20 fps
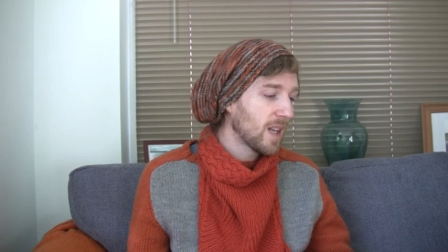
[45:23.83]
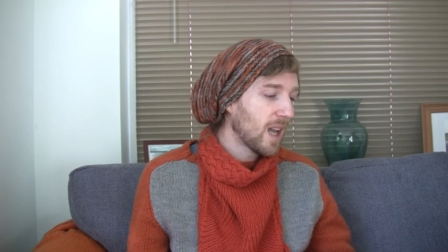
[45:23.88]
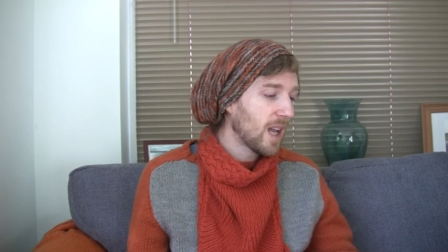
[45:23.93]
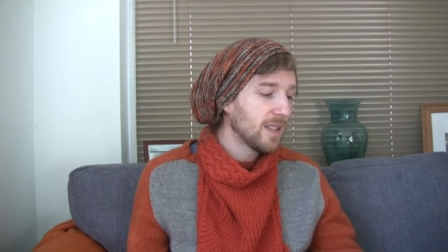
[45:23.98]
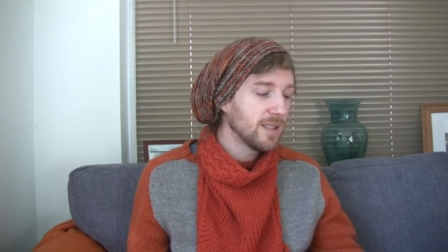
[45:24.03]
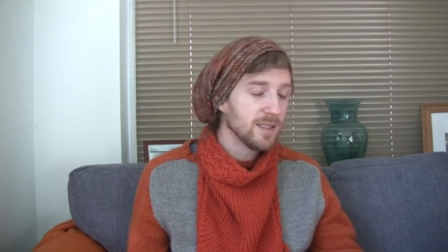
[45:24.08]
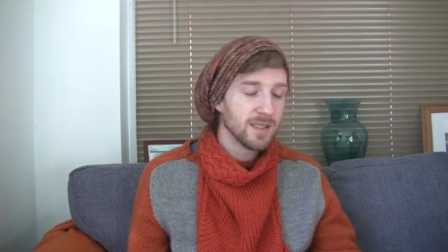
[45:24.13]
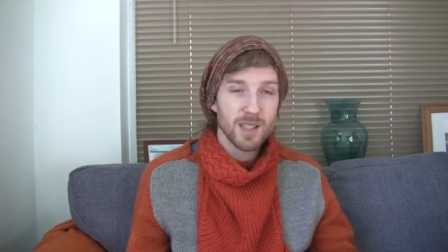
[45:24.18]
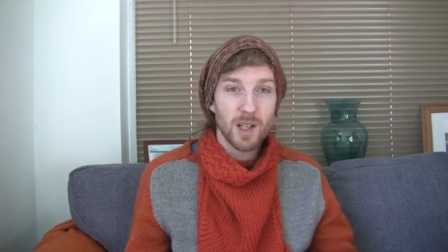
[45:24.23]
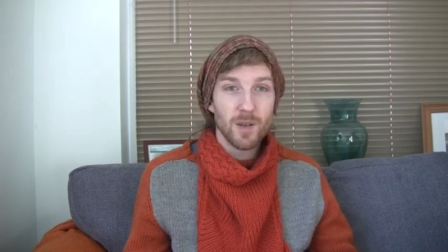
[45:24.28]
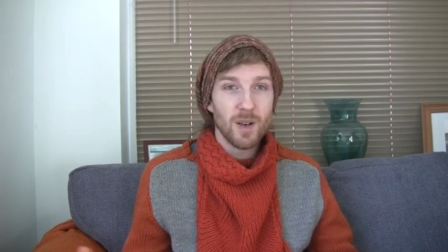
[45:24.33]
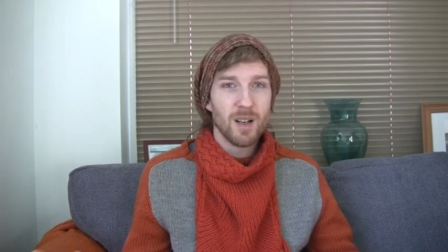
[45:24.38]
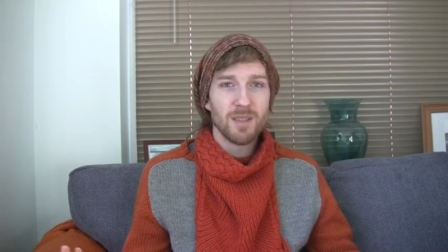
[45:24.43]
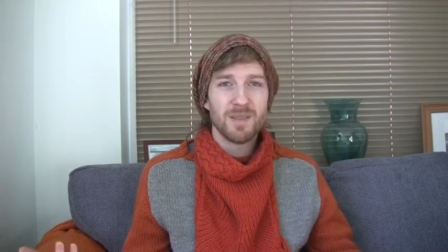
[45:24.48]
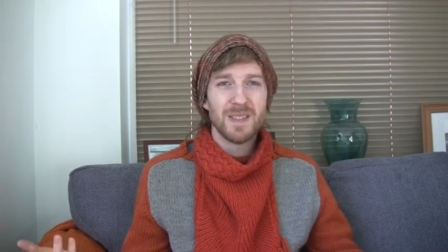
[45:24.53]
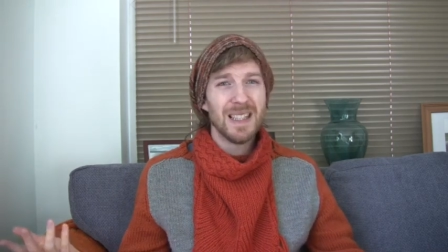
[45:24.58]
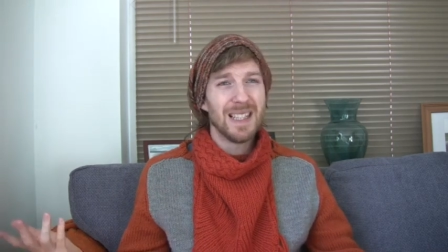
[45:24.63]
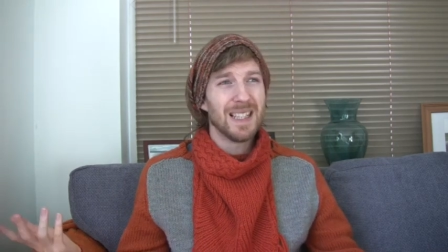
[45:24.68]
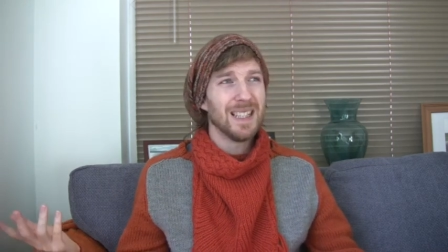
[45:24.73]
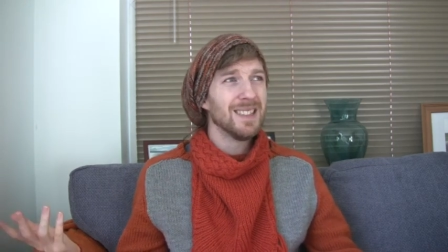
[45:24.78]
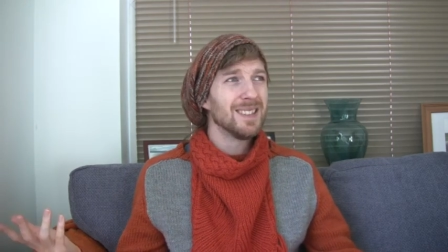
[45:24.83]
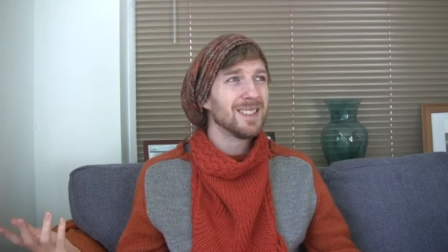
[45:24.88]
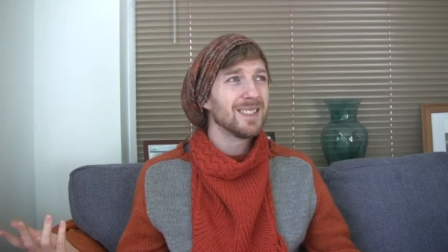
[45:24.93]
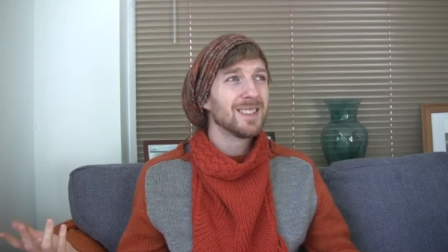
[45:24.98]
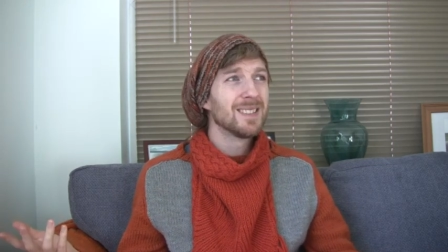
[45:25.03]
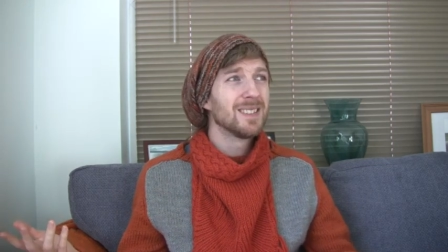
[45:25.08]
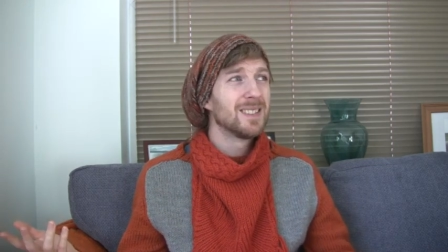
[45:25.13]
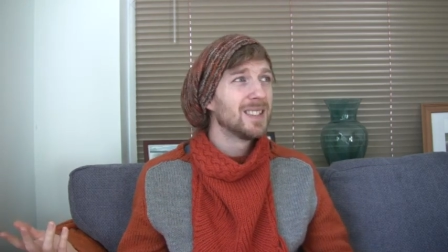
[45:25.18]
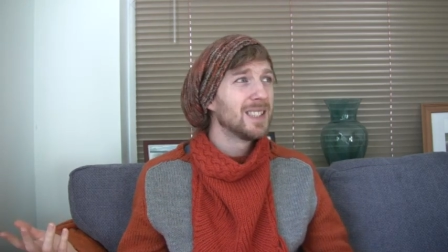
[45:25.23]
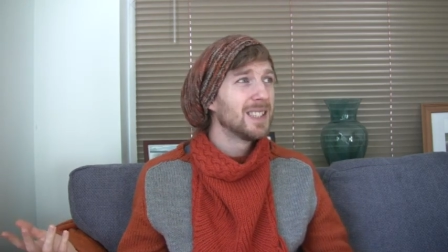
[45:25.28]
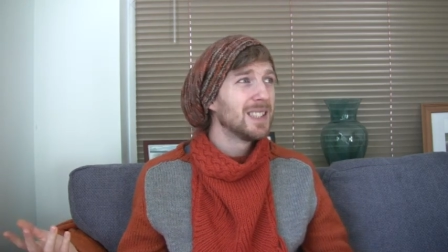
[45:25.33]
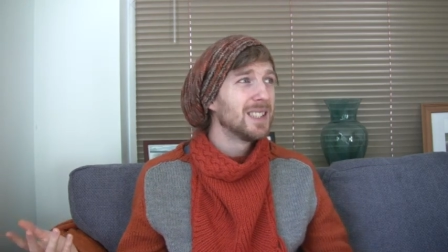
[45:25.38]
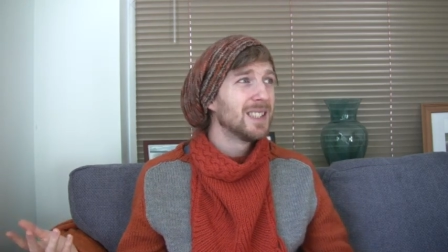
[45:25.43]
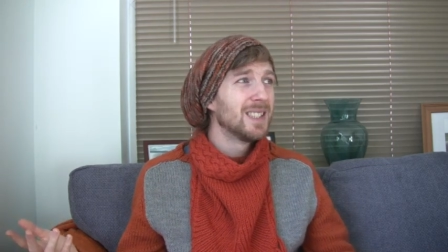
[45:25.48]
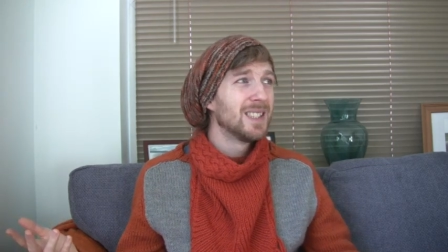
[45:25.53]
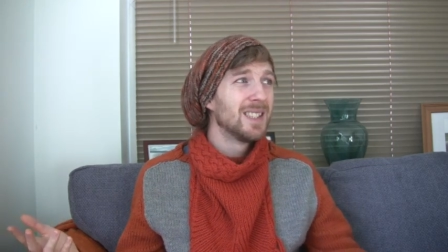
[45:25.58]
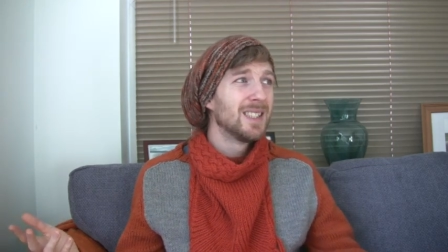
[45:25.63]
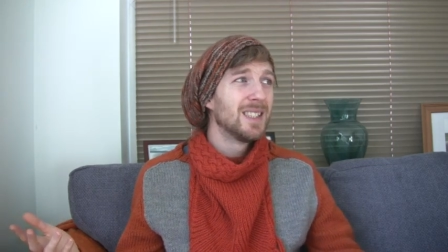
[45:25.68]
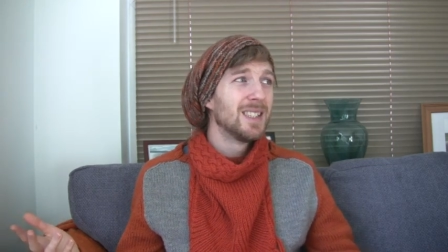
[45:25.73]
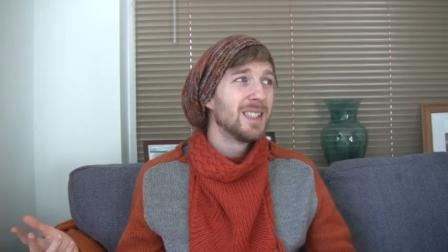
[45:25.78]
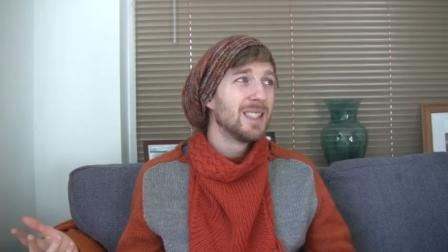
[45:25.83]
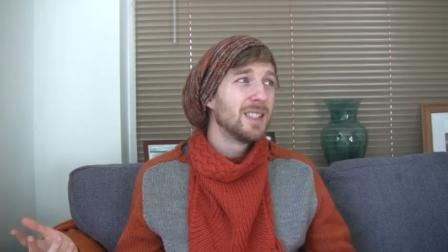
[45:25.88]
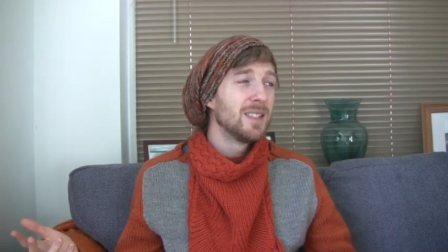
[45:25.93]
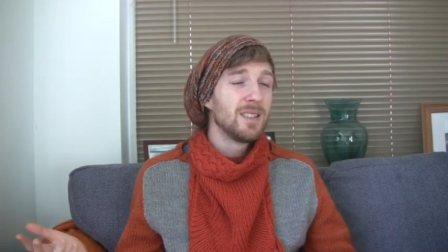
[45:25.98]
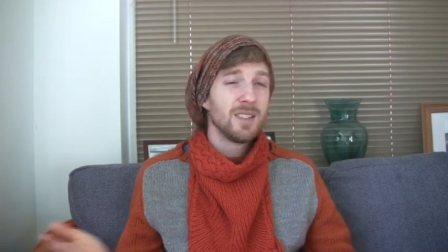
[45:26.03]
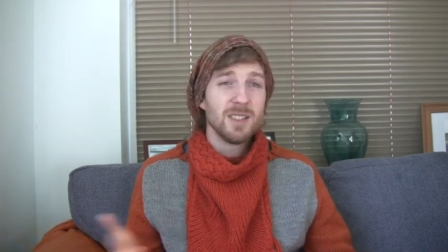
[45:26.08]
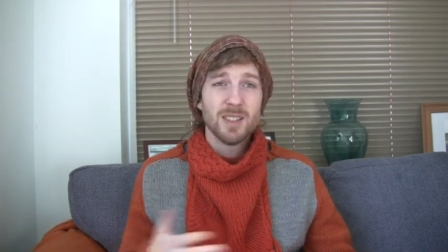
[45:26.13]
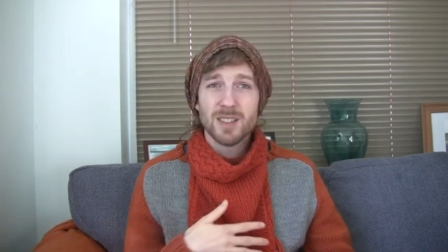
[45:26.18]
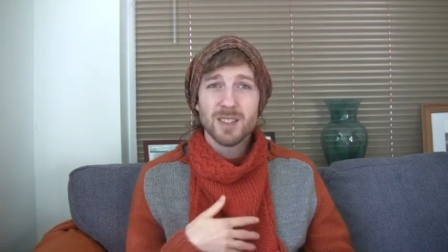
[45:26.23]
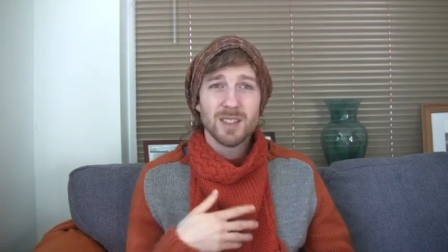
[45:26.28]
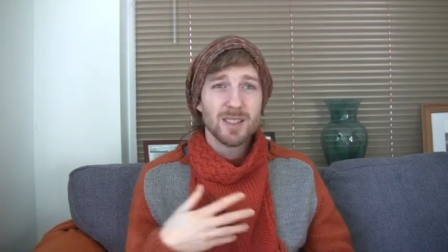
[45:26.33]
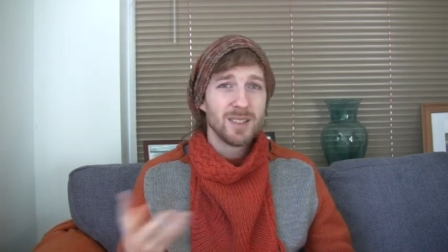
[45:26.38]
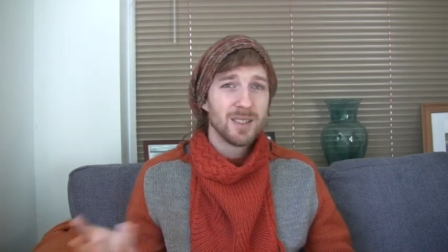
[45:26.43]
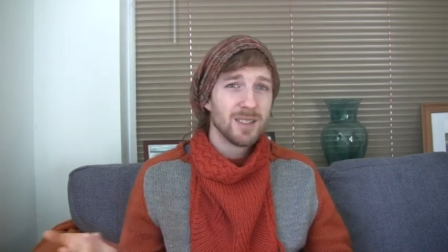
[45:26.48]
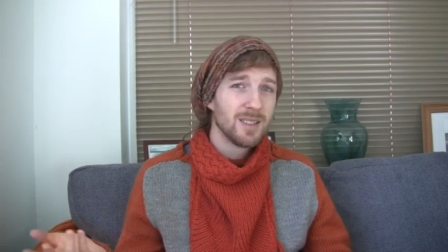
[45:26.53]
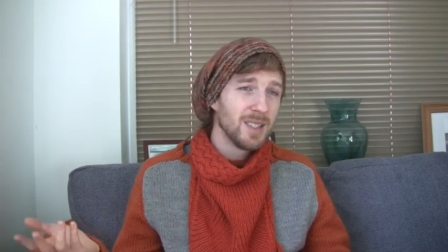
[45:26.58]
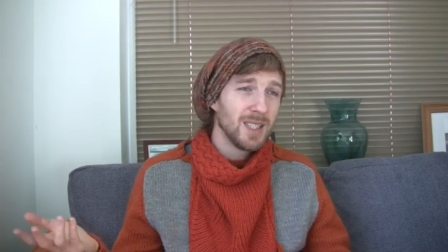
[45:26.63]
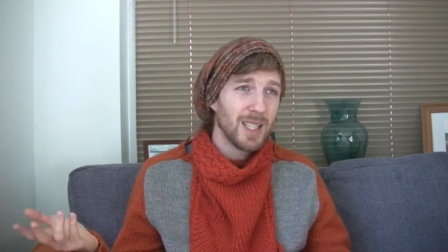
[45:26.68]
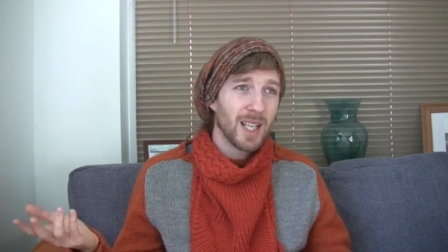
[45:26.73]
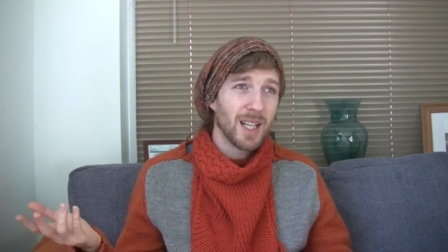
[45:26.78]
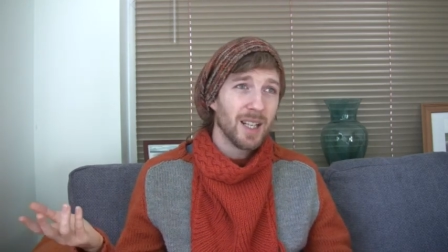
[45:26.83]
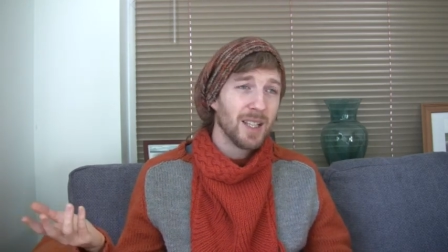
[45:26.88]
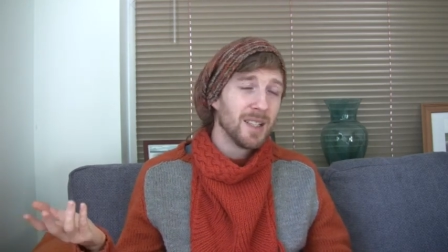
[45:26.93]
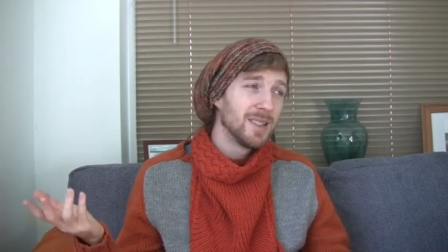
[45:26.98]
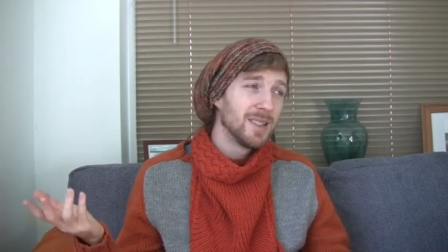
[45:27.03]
And there's no hard feelings. Just, you know.